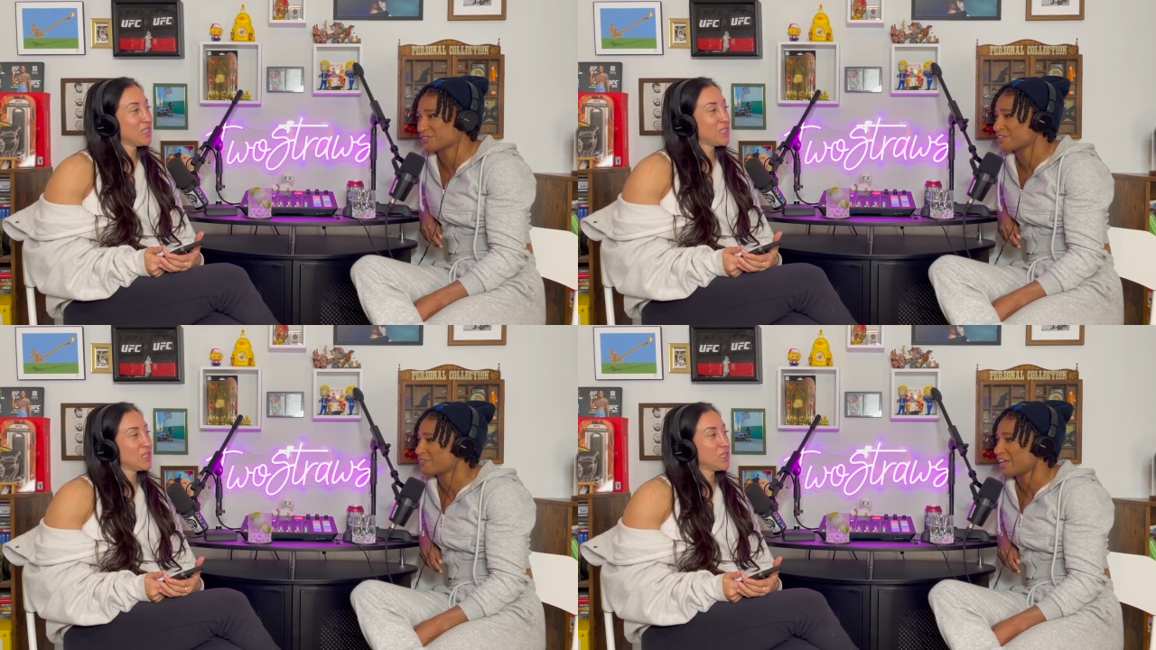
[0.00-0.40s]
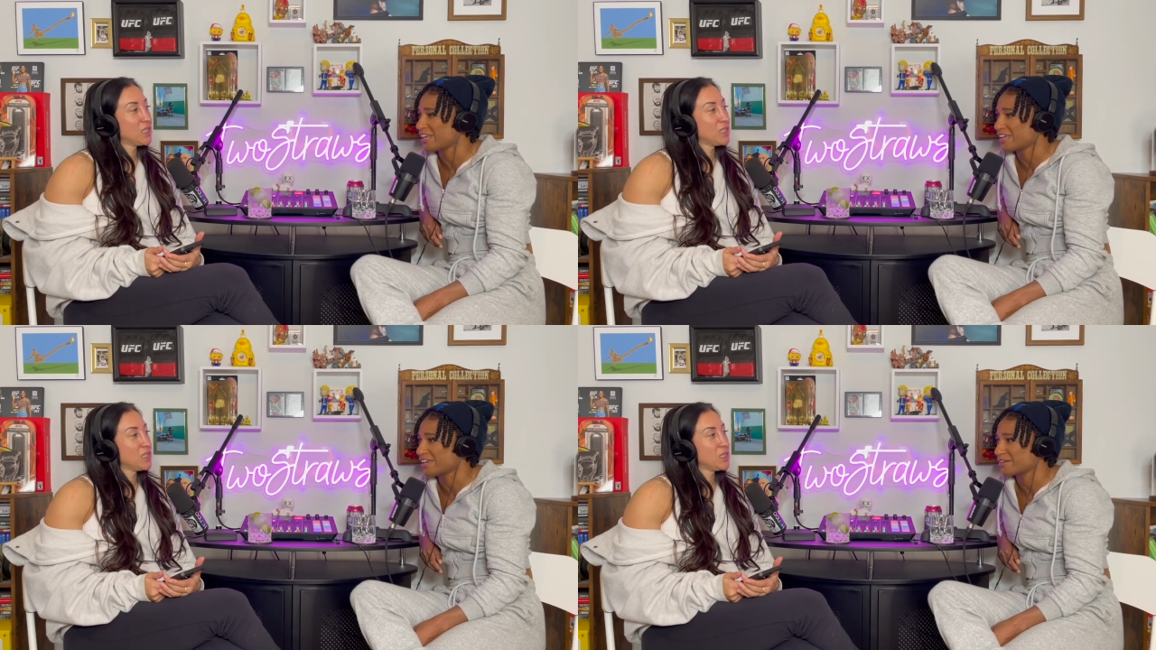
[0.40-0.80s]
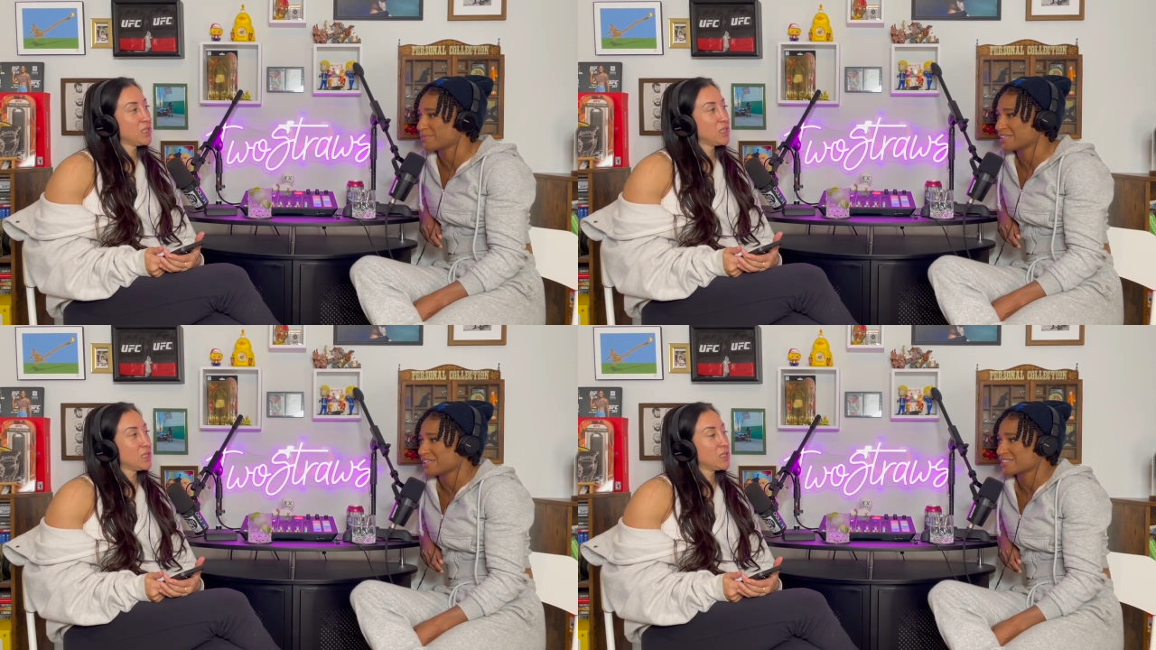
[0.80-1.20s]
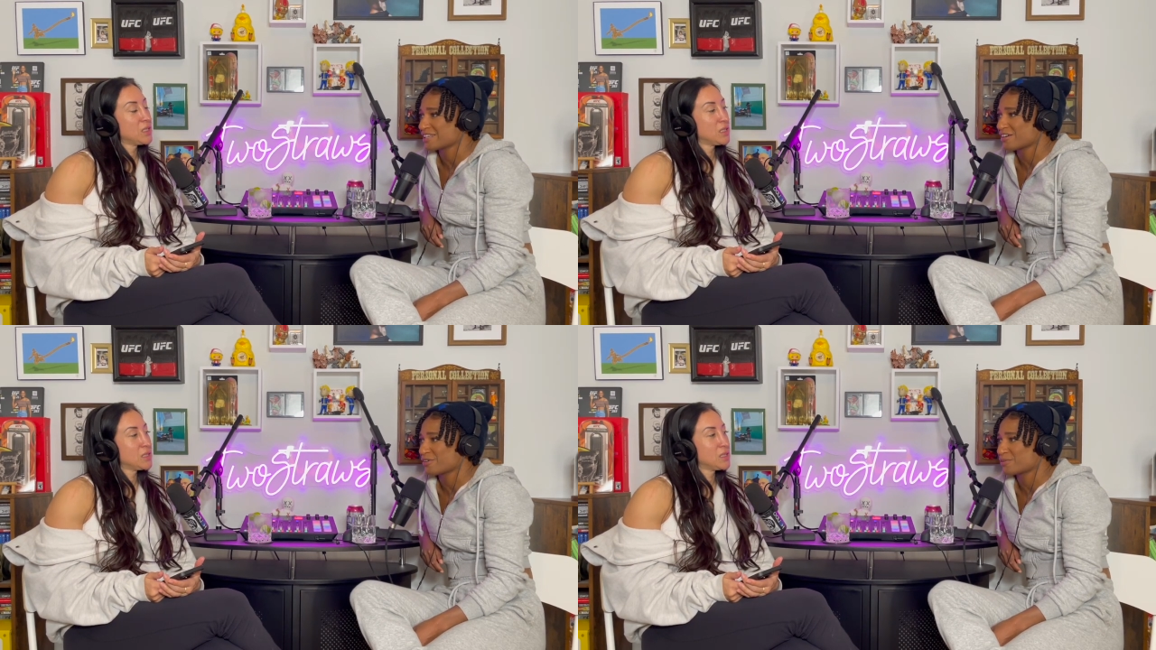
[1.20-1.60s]
Speaker 1: to the fight game, and that's
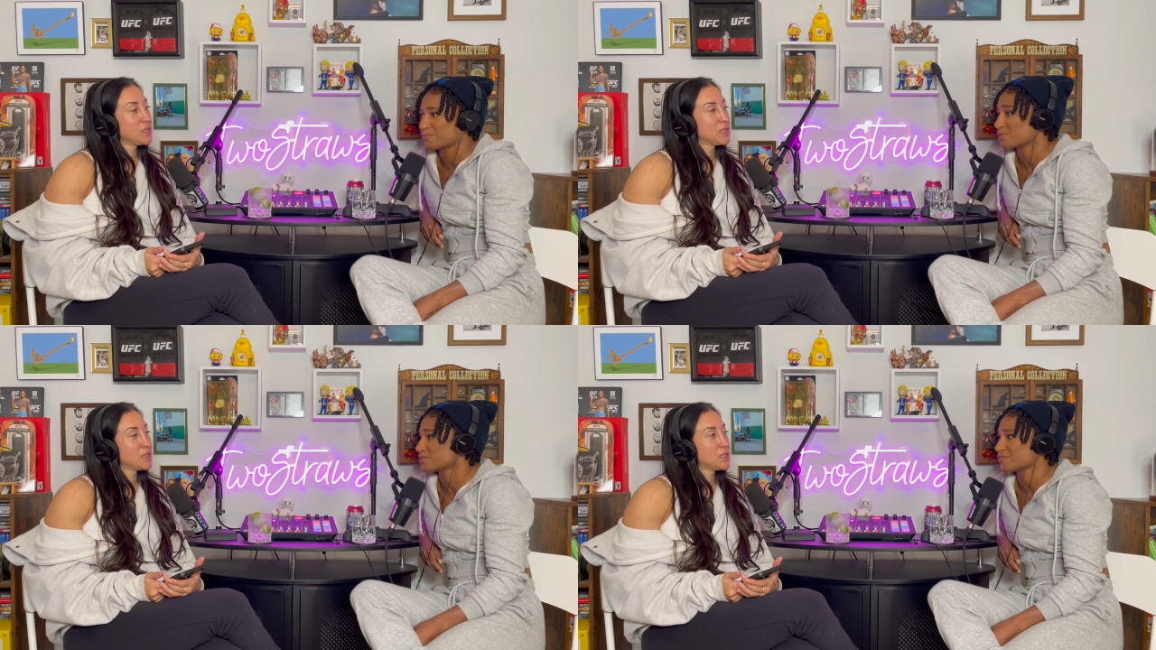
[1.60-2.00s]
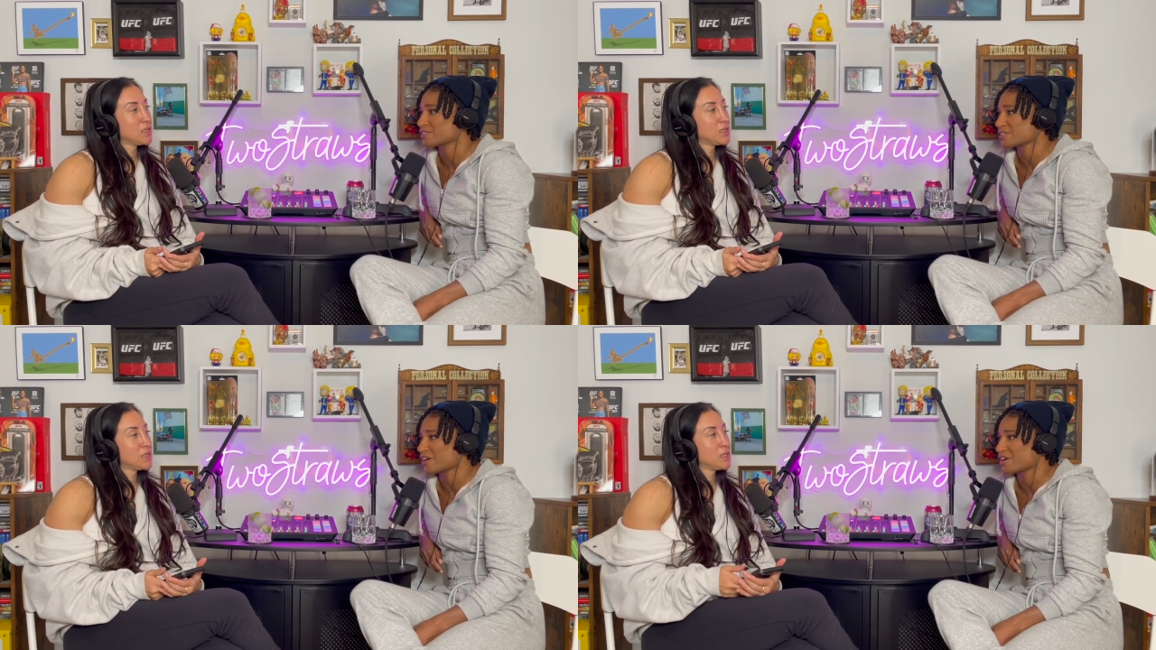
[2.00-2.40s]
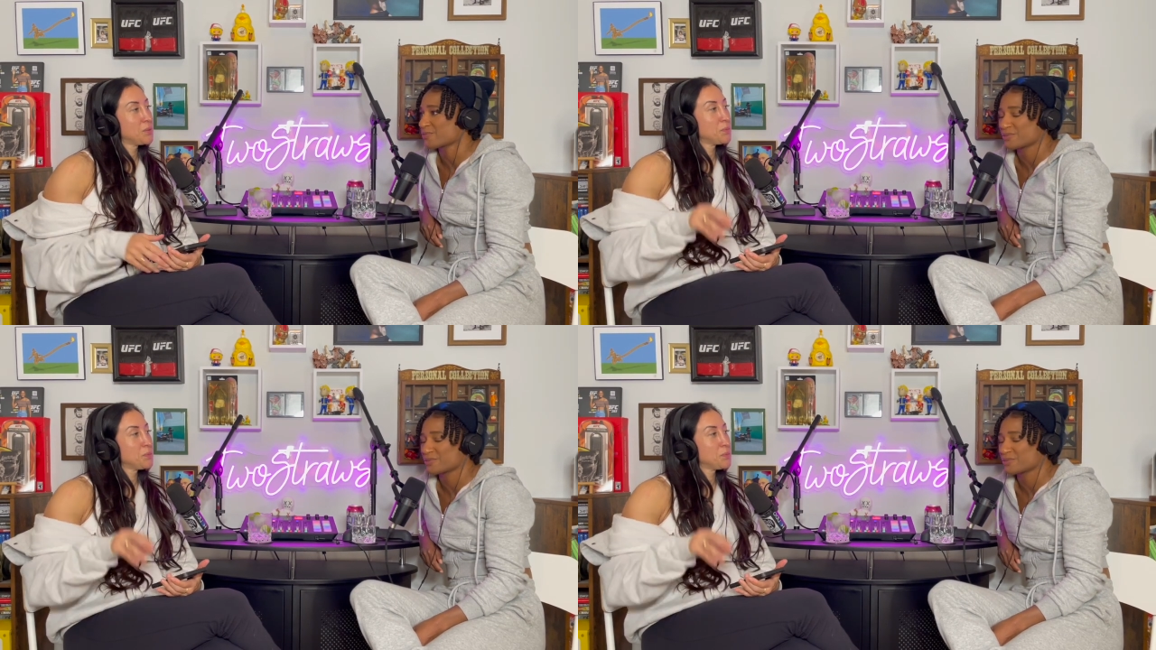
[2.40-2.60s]
how most of us are.